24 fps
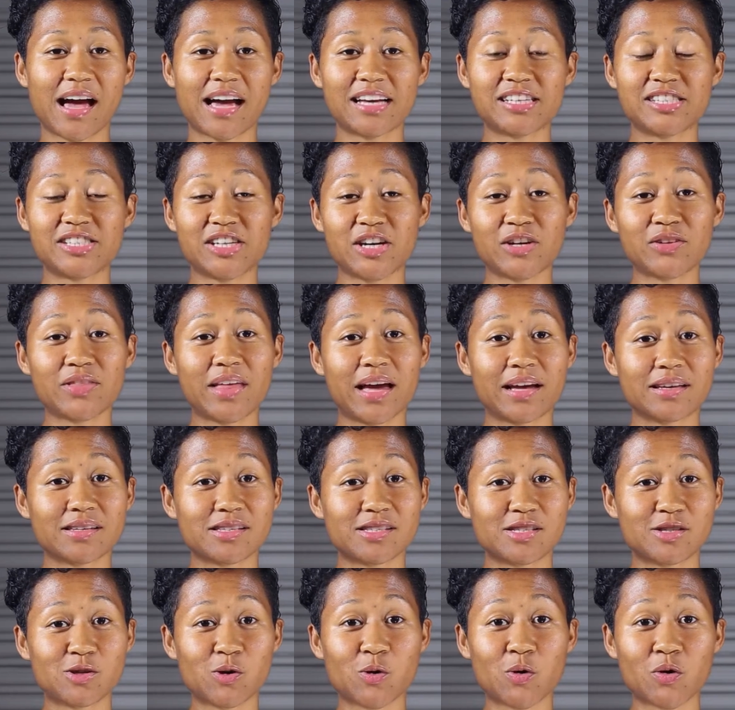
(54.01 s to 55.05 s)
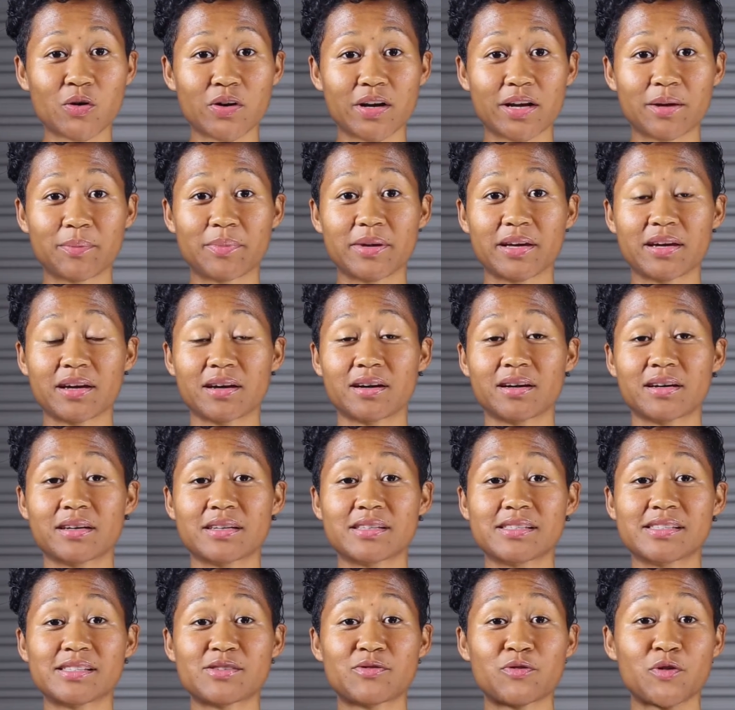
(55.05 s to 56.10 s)
I shared that story
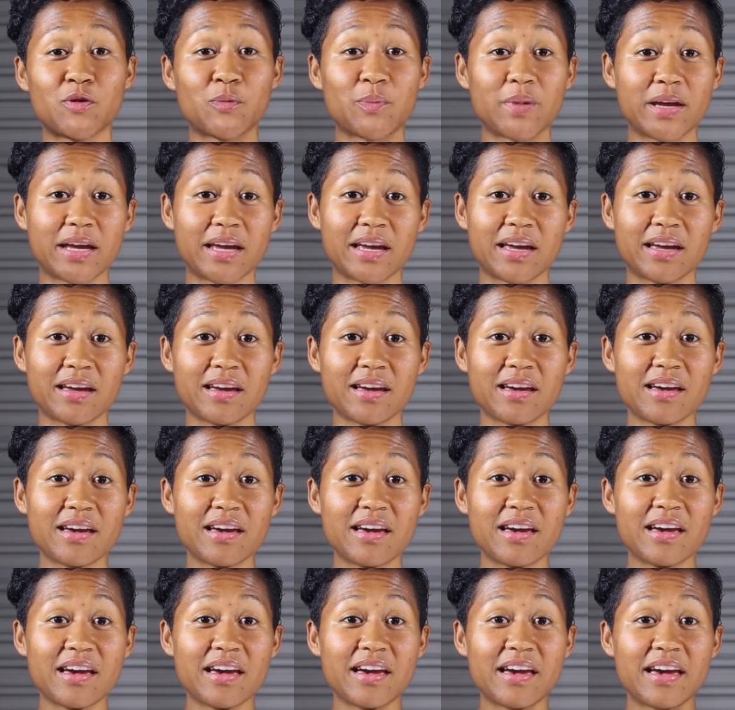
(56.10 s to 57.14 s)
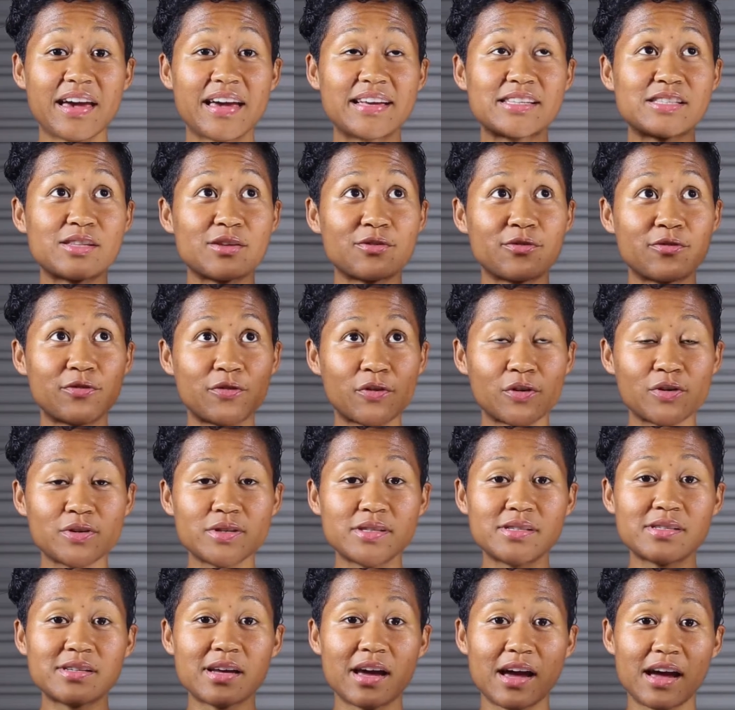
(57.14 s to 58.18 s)
because for me, it's the
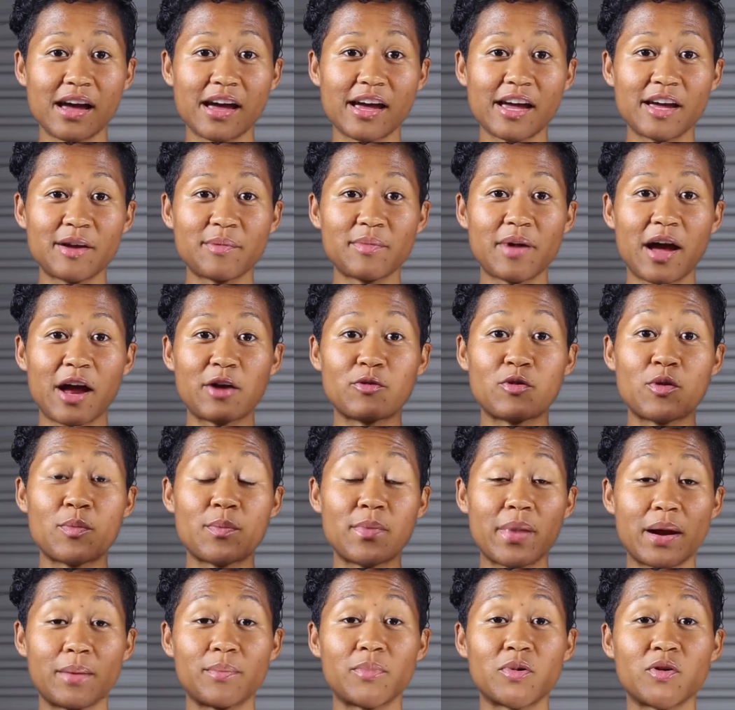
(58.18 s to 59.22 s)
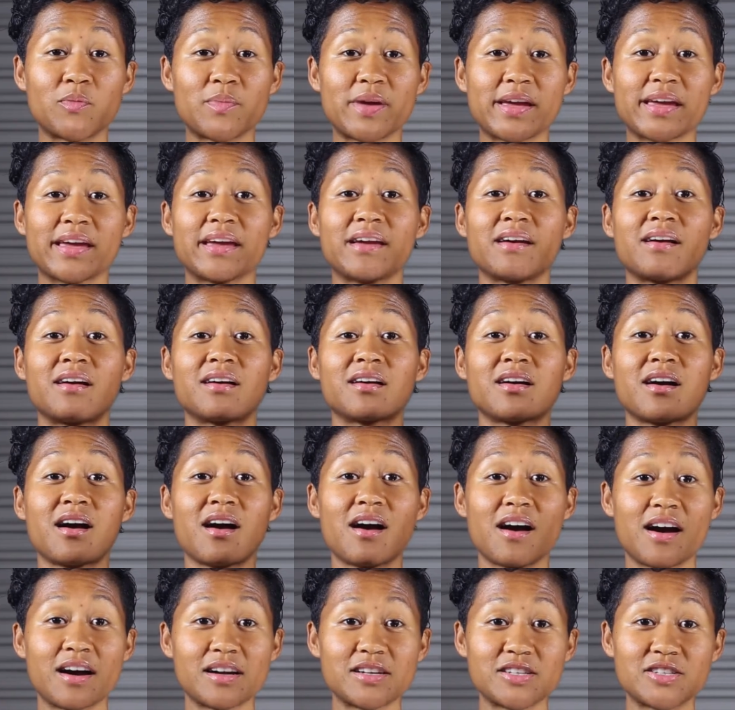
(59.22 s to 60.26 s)
first time I remember making a
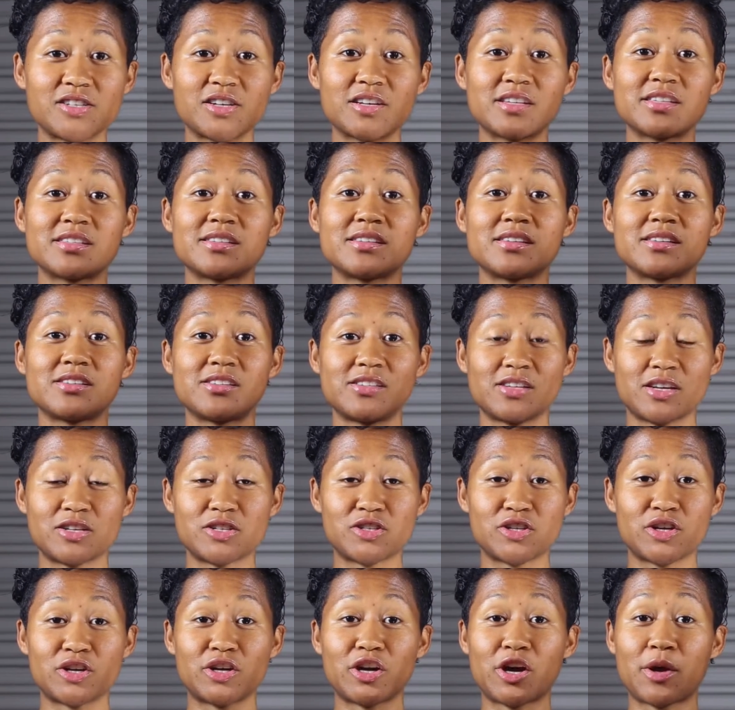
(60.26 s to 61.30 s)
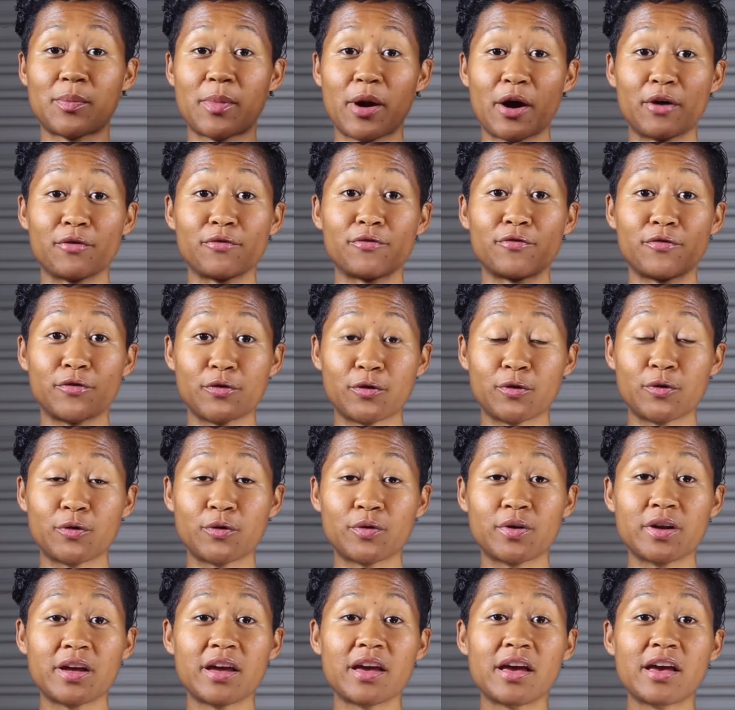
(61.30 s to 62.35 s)
conscious decision about
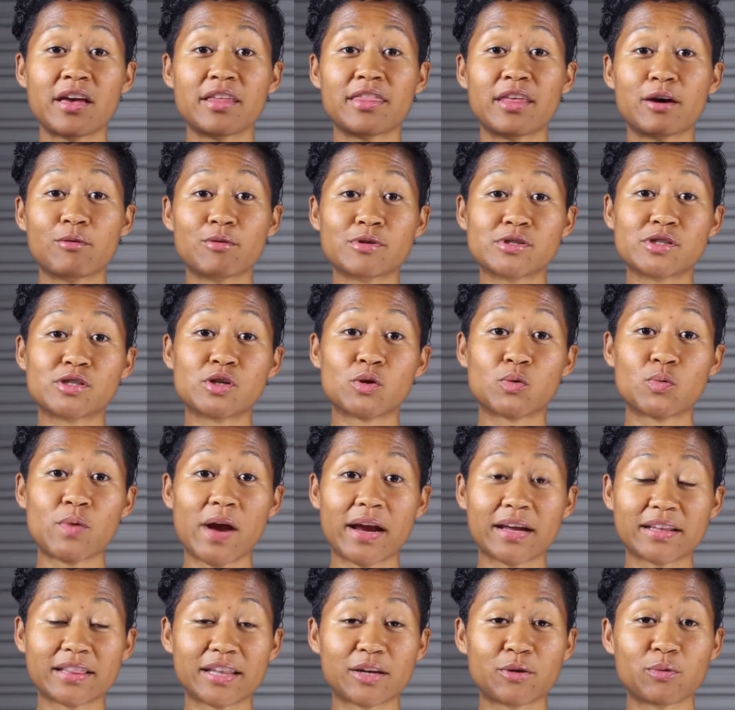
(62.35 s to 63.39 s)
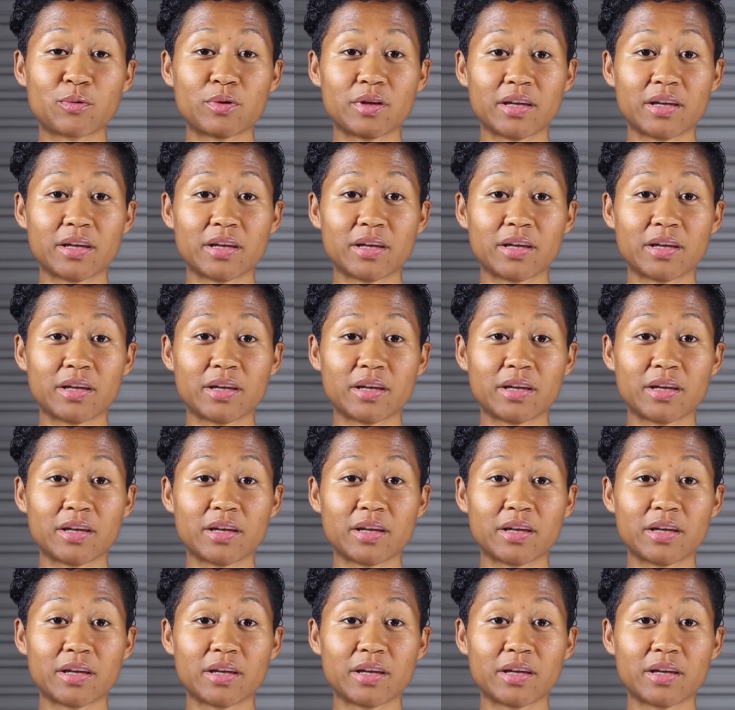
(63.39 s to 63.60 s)
food that was directly